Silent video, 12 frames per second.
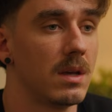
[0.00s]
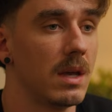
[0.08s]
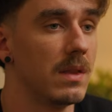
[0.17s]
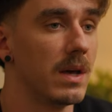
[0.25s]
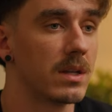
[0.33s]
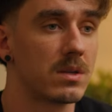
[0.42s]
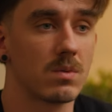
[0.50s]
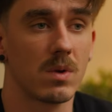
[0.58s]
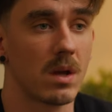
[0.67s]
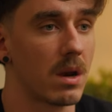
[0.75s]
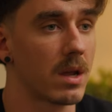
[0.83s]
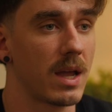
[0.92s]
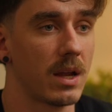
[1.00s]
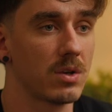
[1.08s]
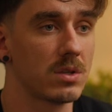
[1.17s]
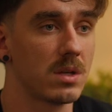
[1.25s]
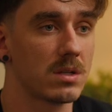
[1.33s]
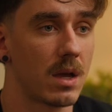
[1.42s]
And that's kind of
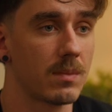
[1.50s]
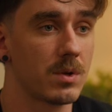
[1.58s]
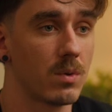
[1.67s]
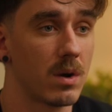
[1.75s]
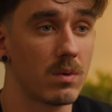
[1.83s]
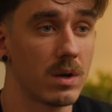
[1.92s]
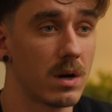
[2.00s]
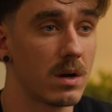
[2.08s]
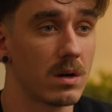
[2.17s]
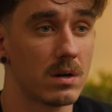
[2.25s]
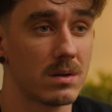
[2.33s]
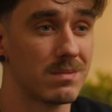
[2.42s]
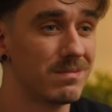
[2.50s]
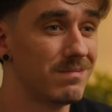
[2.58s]
catches us up to where we are